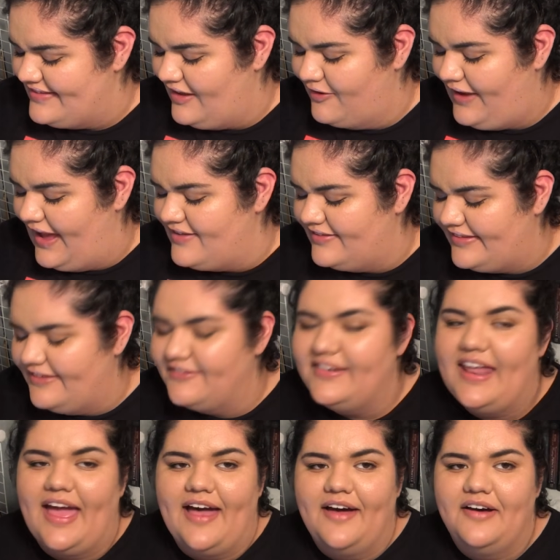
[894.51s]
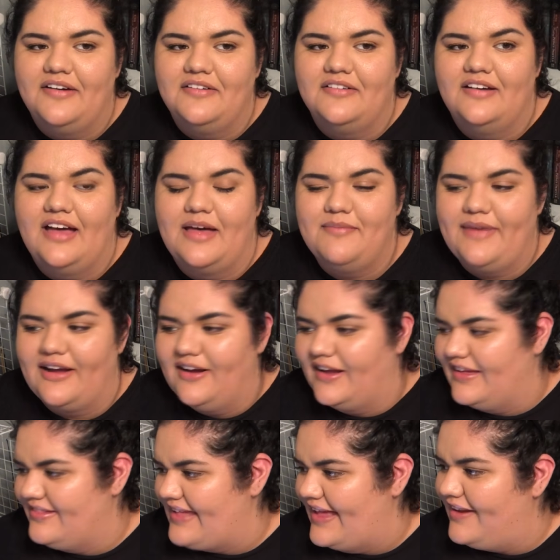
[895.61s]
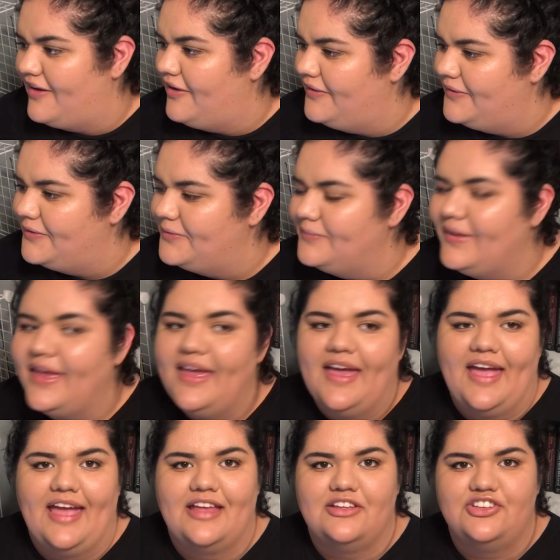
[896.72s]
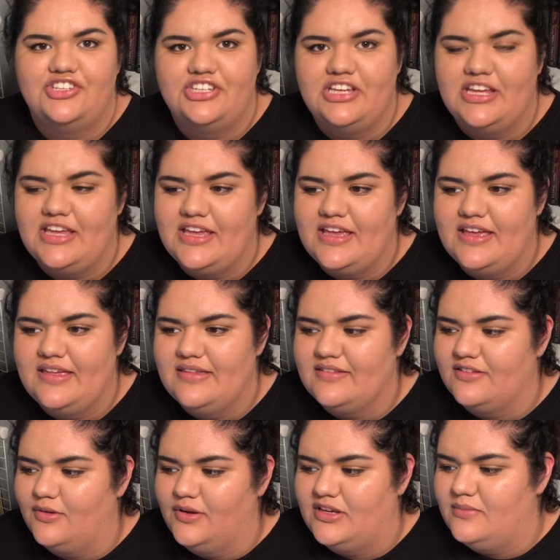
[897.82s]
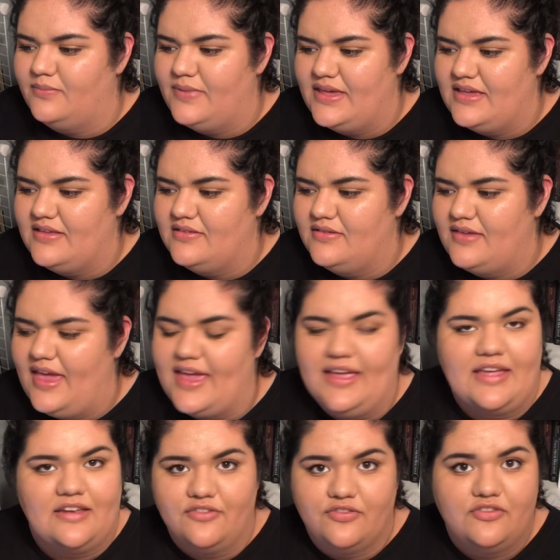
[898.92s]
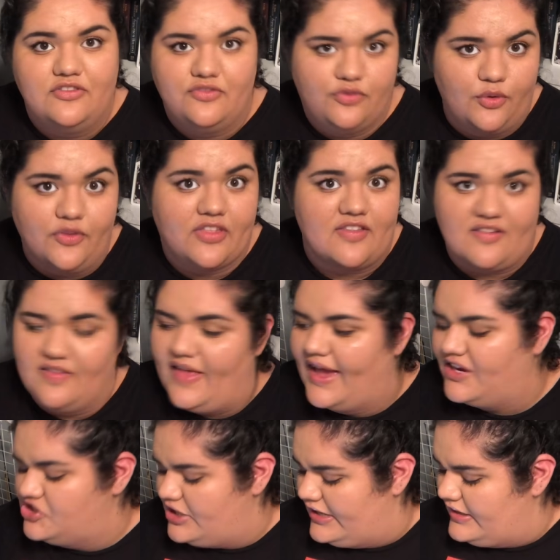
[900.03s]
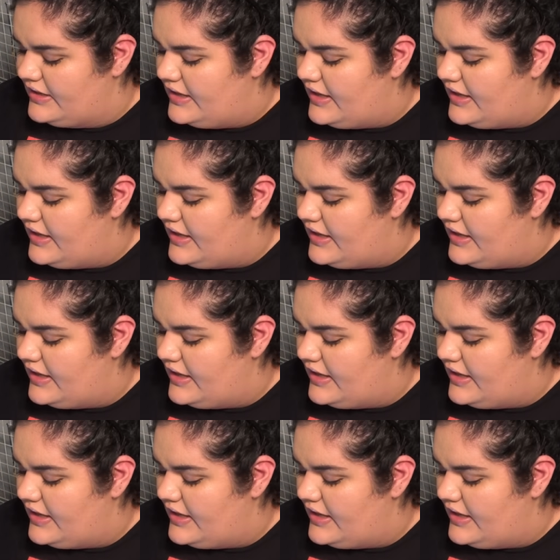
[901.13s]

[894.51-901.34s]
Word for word: Okay, so now America's at home and she is going to be taken for the selection.